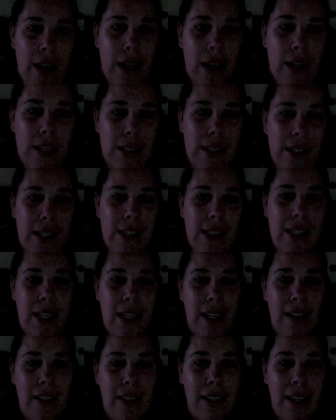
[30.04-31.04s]
It says,
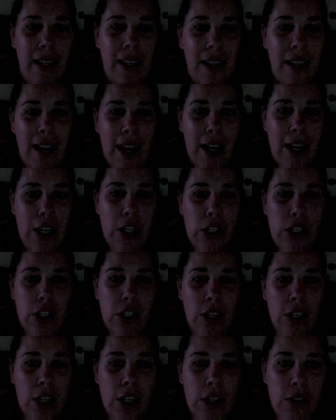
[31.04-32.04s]
in Atlanta, I
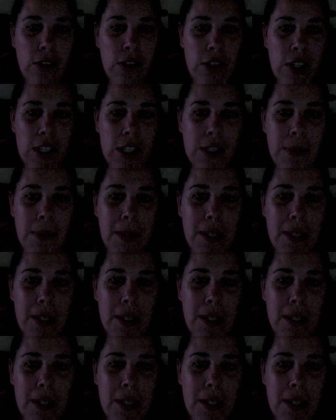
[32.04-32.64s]
assure you she's